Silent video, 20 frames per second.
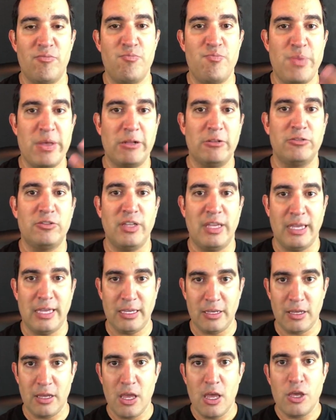
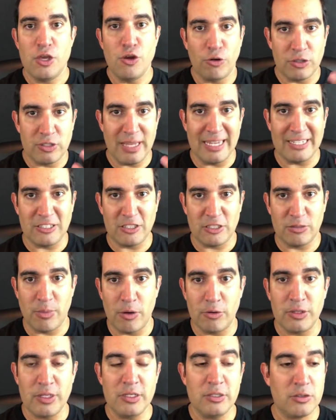building your
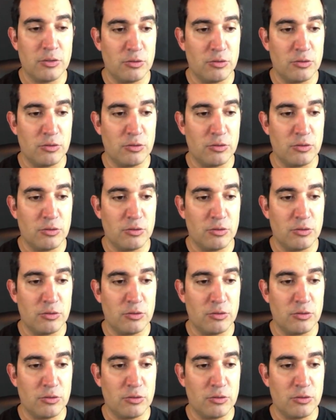testimonies.